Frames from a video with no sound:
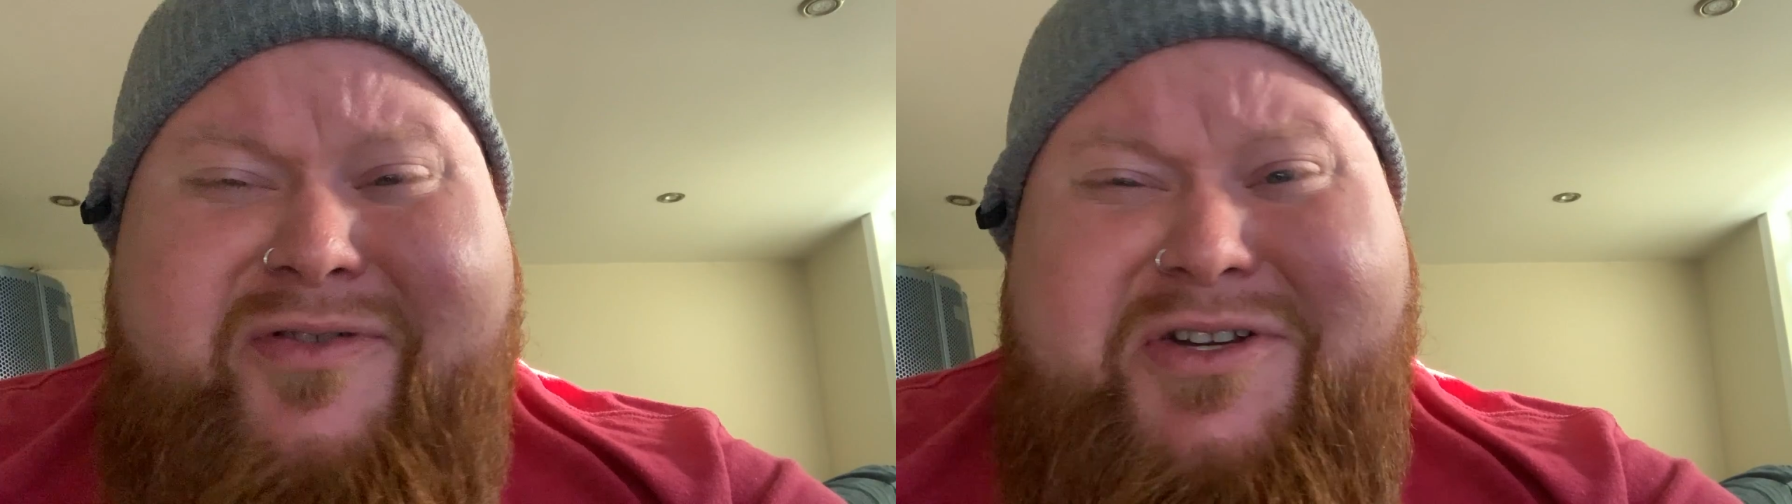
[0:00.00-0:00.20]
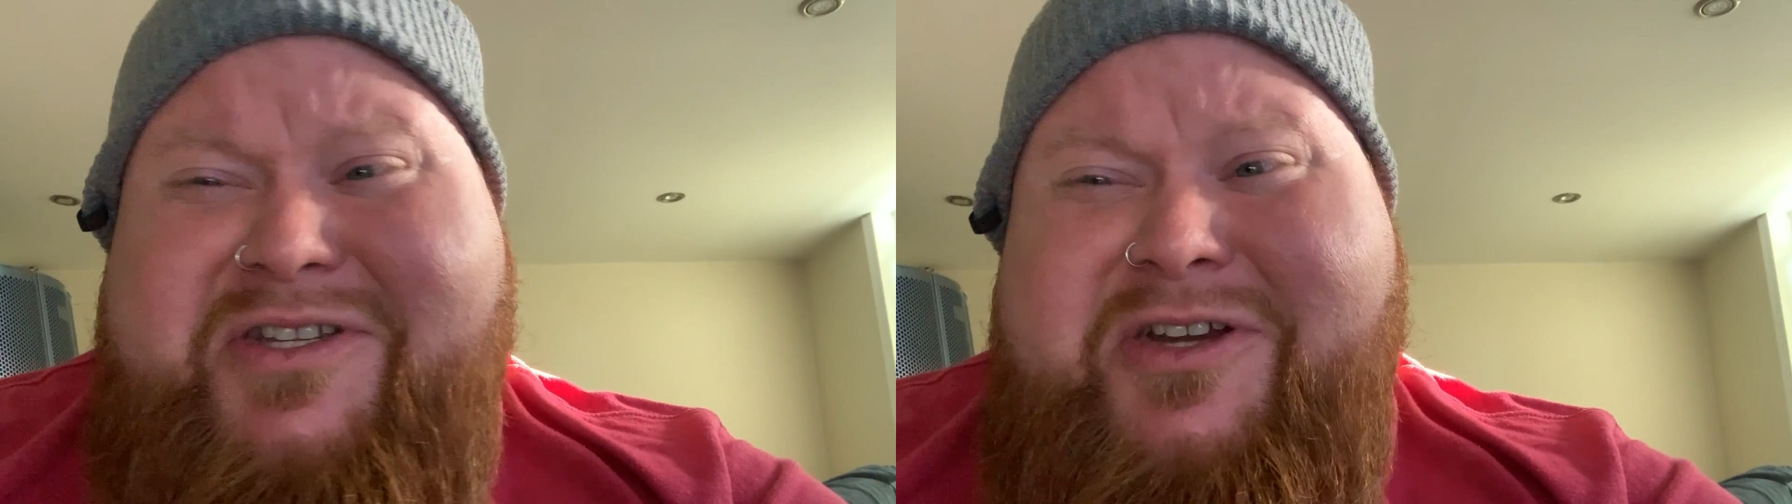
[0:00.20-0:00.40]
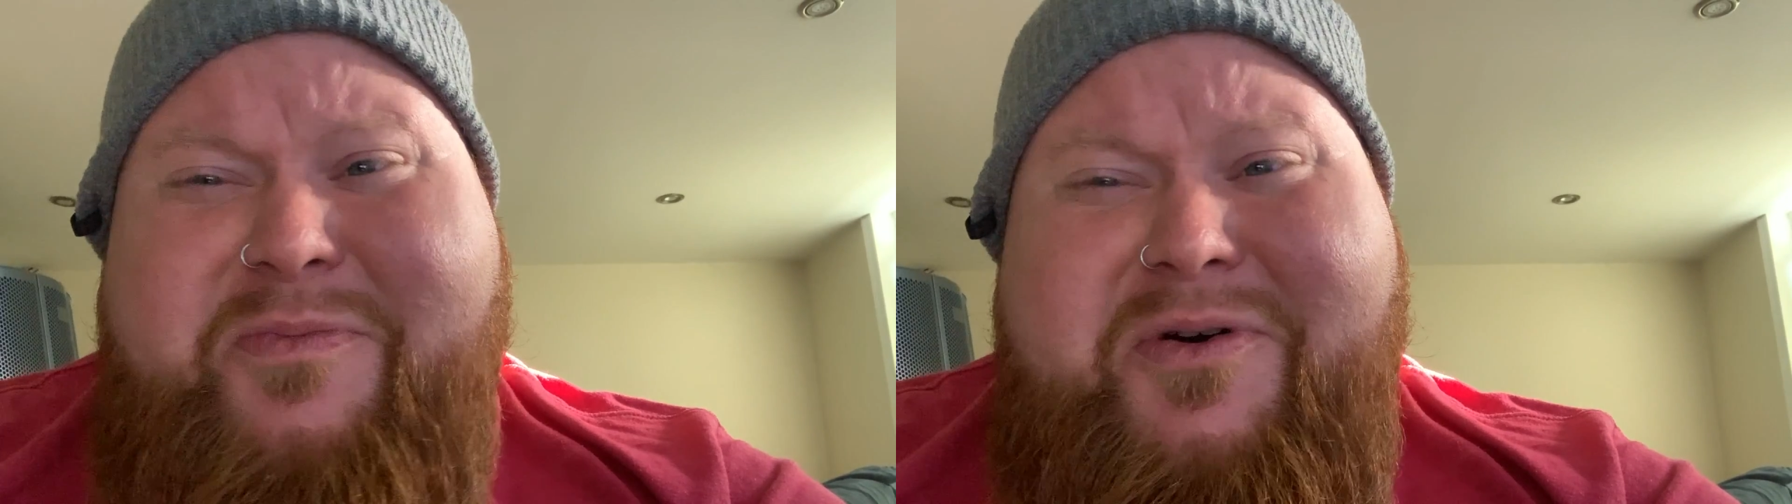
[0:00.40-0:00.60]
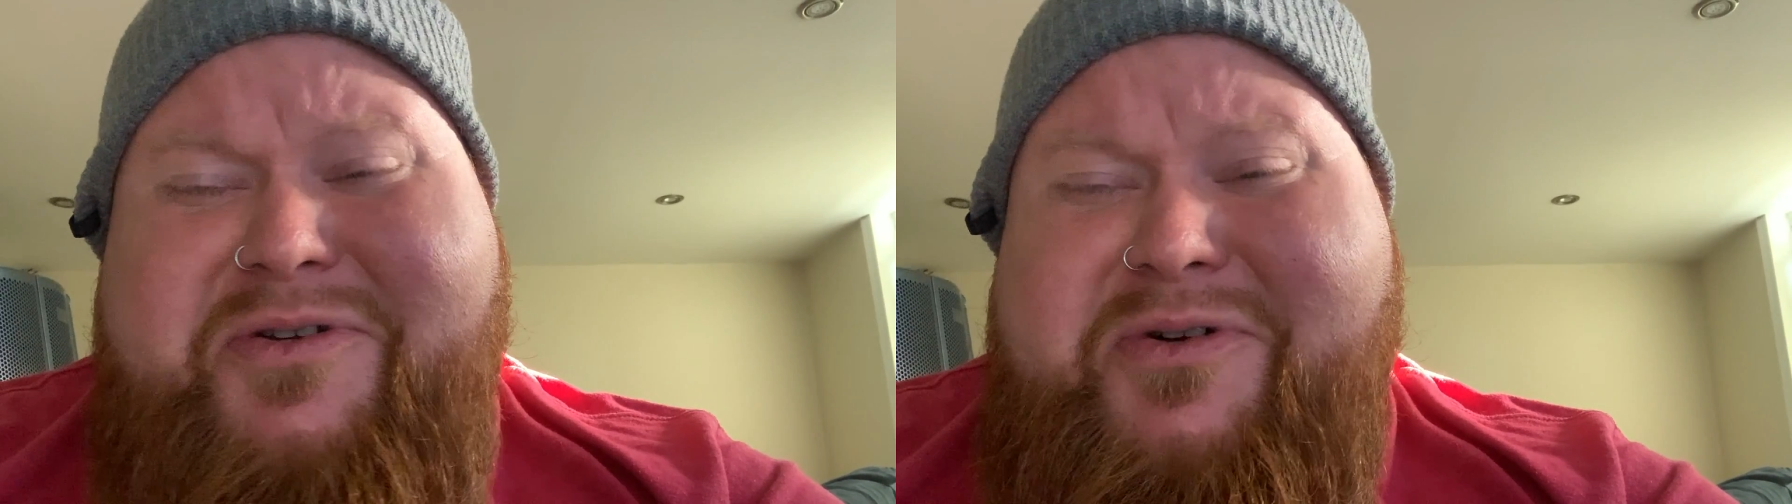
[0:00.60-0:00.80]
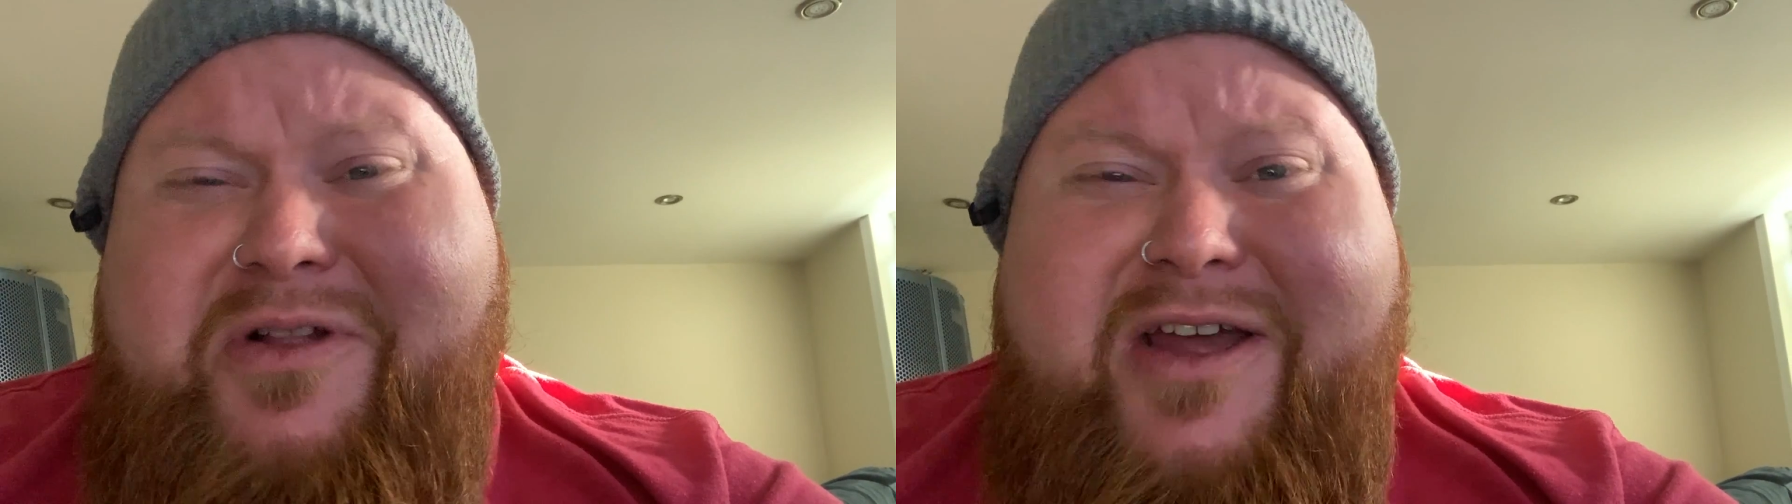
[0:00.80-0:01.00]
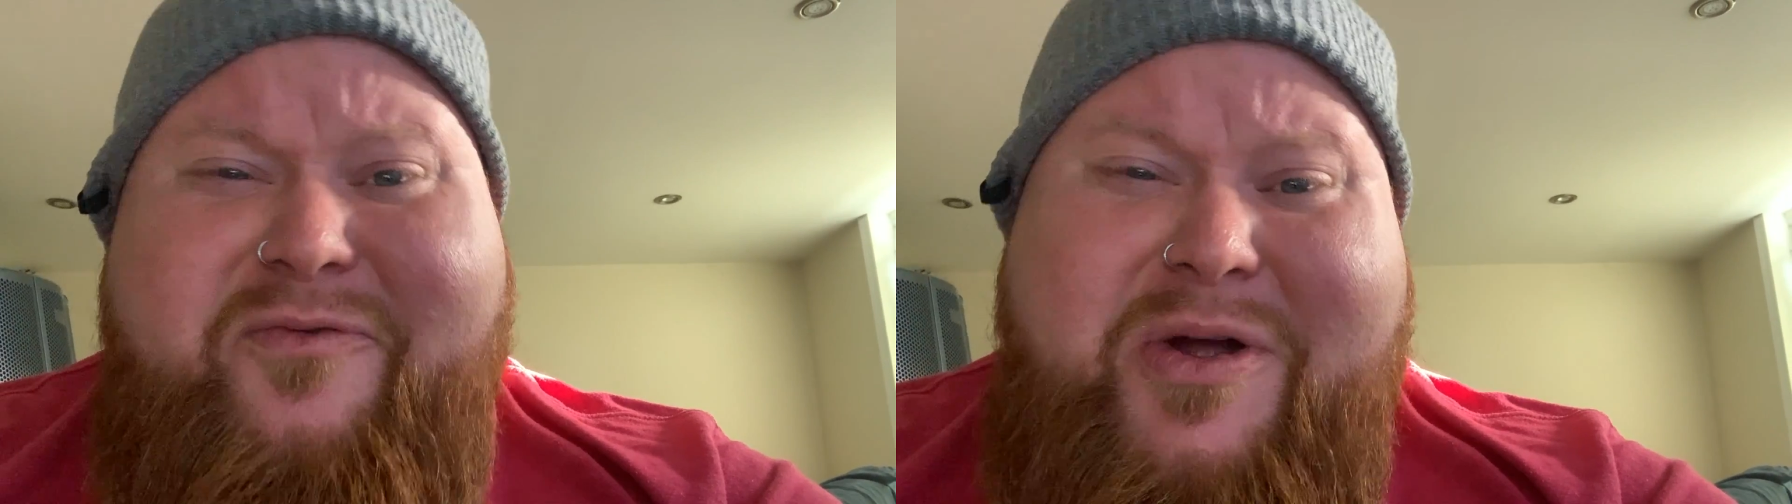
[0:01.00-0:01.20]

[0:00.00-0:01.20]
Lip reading: even just in your personal life